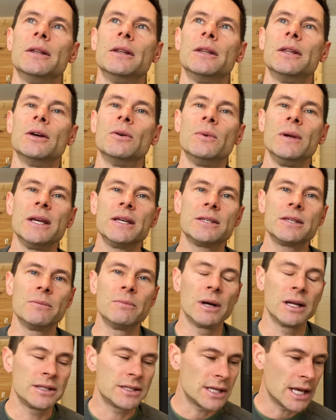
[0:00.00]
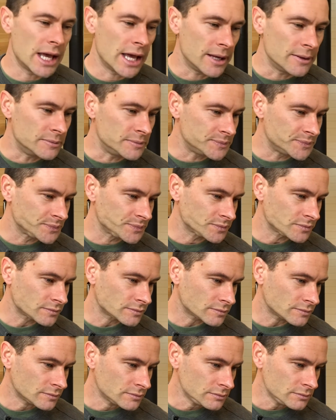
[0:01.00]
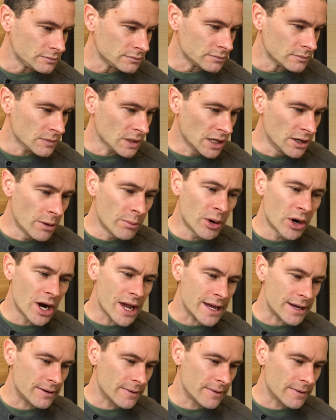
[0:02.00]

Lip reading: the weeks and months ahead? Number 8.